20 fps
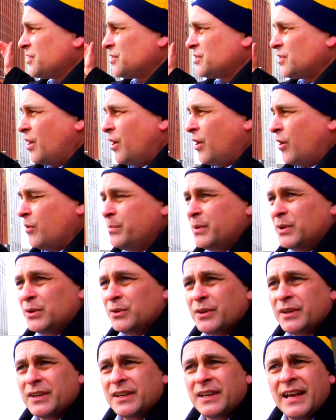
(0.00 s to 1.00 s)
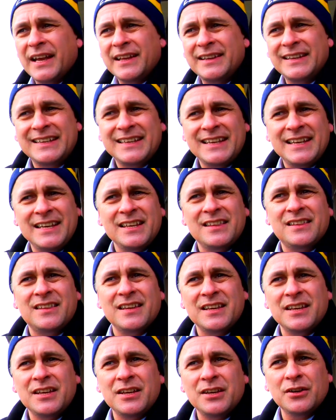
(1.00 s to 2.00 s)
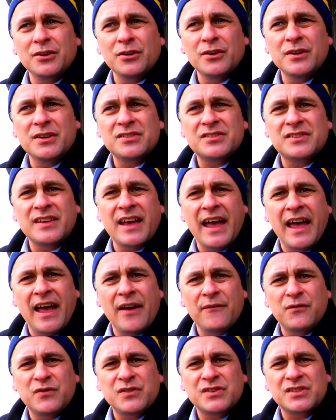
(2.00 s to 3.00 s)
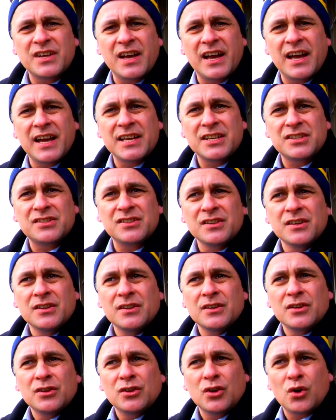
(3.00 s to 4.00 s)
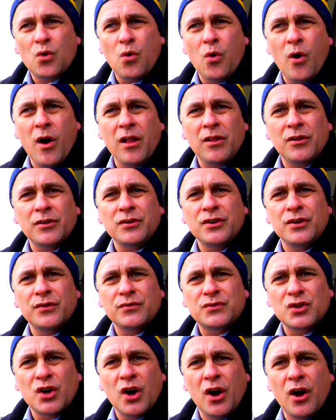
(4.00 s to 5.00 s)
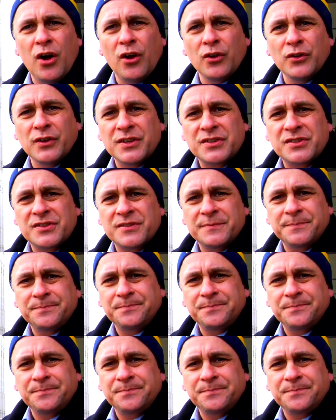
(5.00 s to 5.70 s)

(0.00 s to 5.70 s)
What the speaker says: a tall building, and the key thing here is to emphasize the quality of tallness.